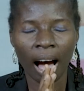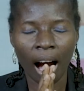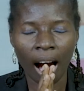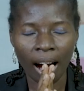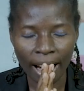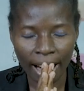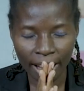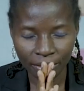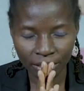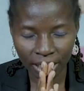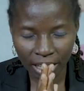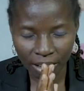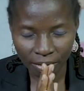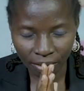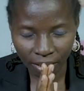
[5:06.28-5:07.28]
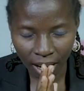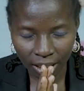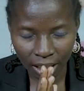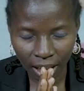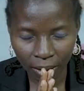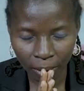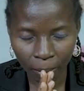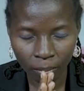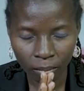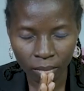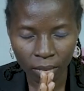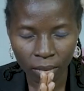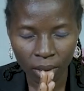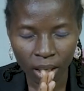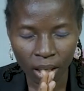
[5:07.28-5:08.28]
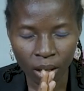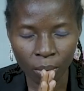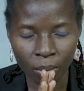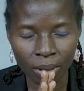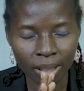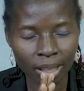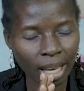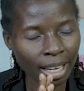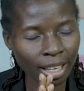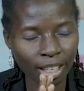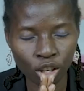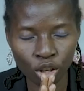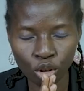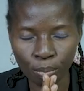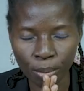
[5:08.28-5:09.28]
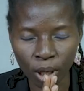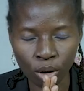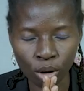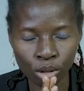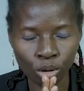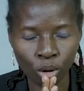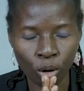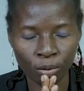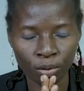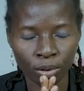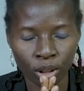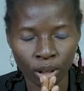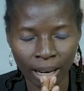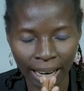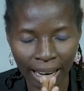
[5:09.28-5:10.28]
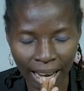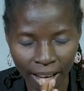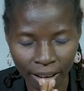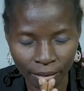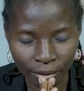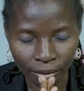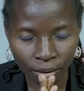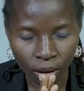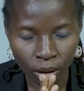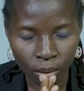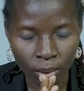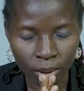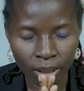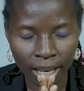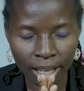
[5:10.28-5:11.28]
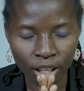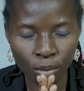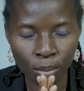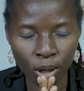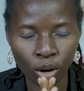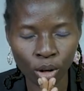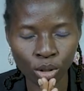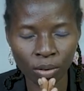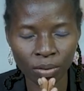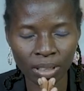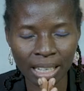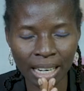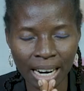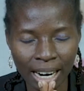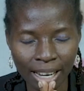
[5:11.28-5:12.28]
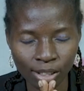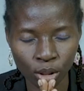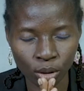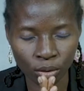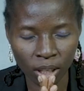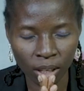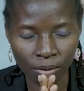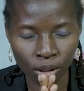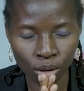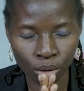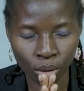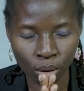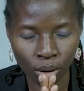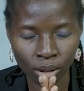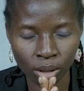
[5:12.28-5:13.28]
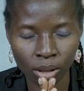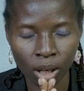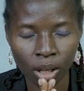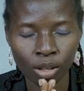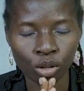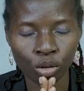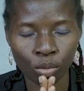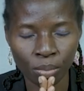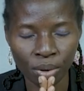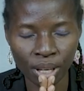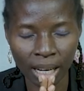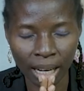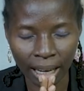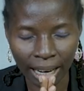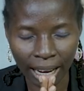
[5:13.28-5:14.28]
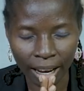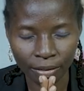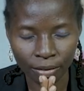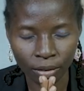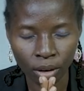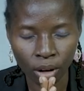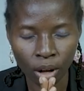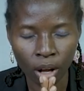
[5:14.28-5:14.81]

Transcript: Our Heavenly Father, we thank you because of life. We thank you because of the grace you've given to us to be alive.